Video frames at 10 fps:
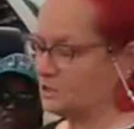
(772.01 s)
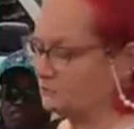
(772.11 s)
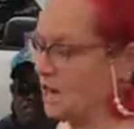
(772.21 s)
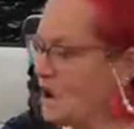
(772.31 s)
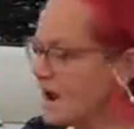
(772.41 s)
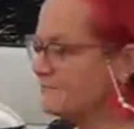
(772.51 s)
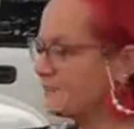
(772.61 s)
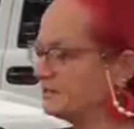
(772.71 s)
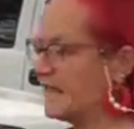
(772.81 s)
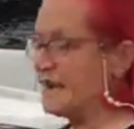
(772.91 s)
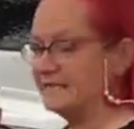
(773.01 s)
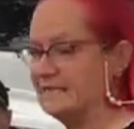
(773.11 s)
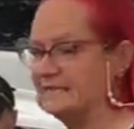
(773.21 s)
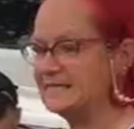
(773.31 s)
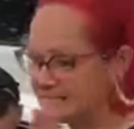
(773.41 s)
So don't ever think
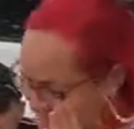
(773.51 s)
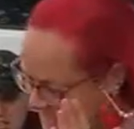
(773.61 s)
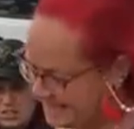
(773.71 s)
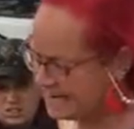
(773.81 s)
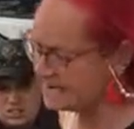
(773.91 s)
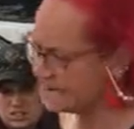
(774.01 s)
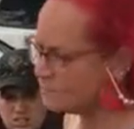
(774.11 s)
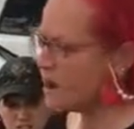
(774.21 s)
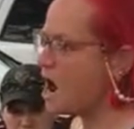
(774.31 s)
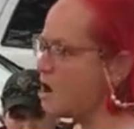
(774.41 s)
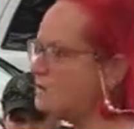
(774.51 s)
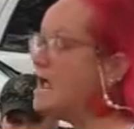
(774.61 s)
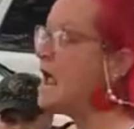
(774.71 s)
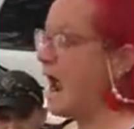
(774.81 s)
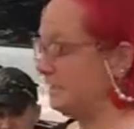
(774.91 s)
that this is the end of the road
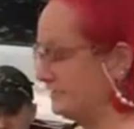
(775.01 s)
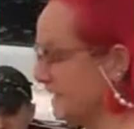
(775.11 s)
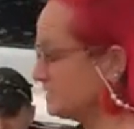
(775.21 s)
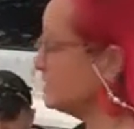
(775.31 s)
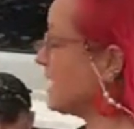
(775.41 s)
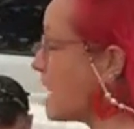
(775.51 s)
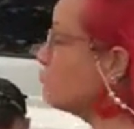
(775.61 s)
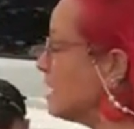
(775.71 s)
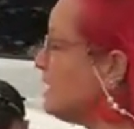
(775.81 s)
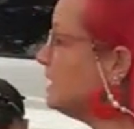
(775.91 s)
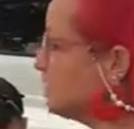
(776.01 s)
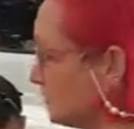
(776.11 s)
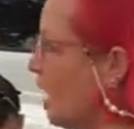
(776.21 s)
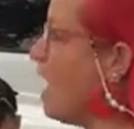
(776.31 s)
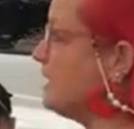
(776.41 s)
and think, because I really
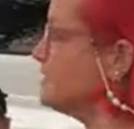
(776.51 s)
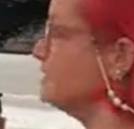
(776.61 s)
thought